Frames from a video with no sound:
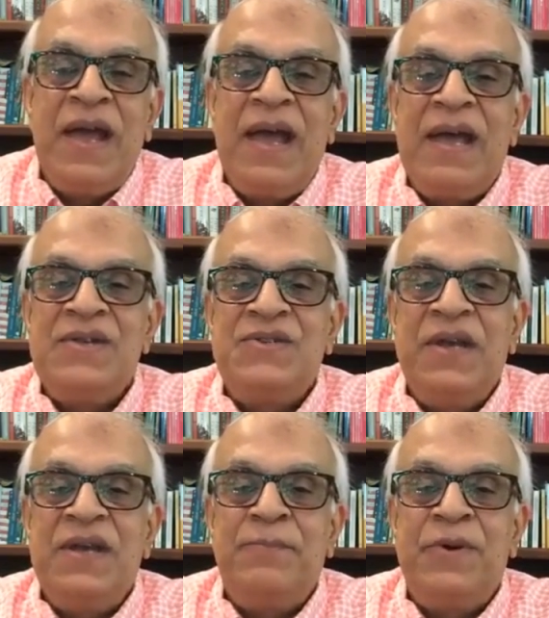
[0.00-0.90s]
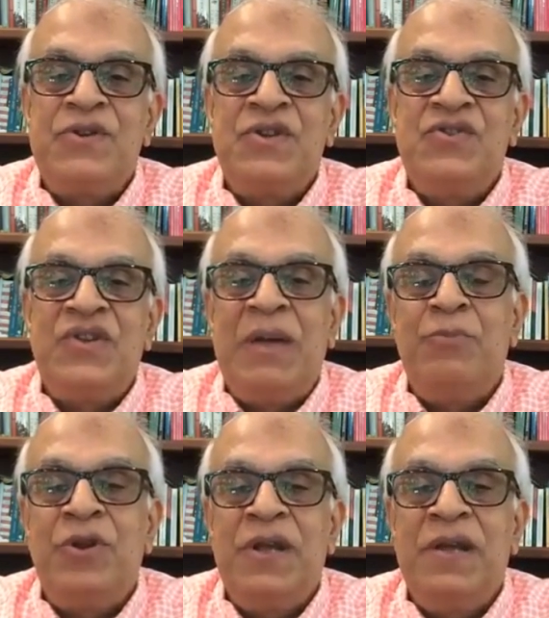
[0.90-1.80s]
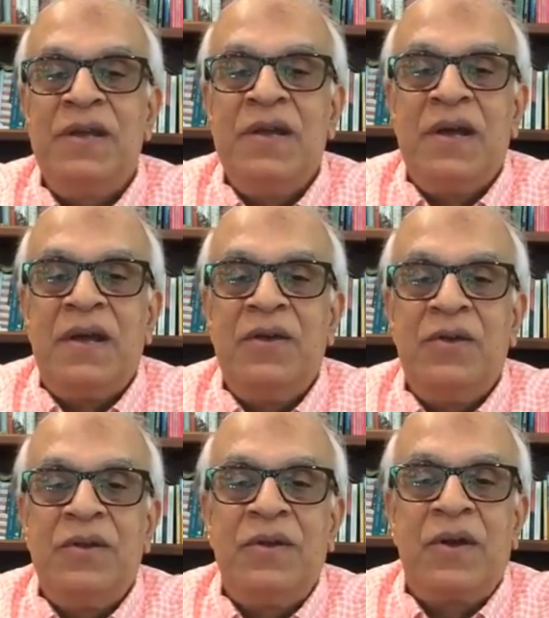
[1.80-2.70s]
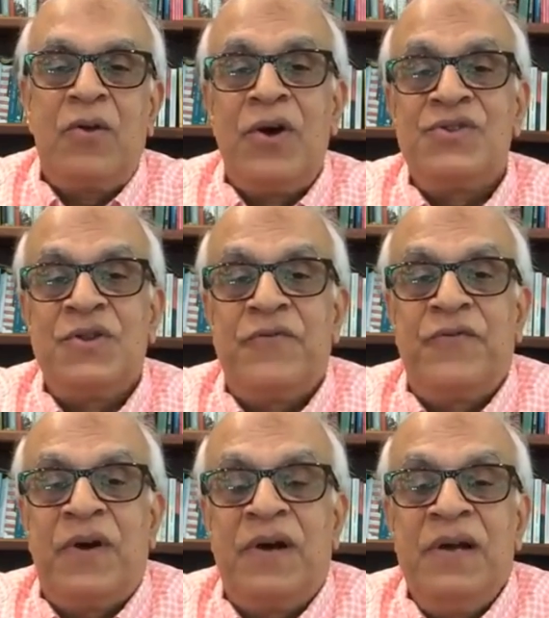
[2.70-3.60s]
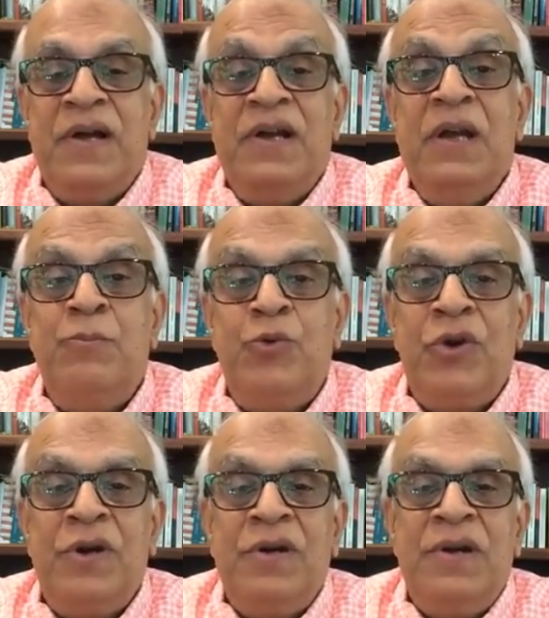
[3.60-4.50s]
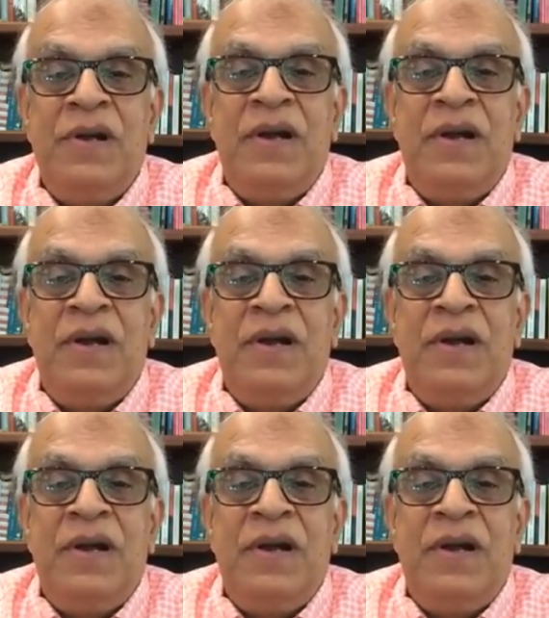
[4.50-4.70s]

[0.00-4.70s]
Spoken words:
as a person championing the cause of liberal,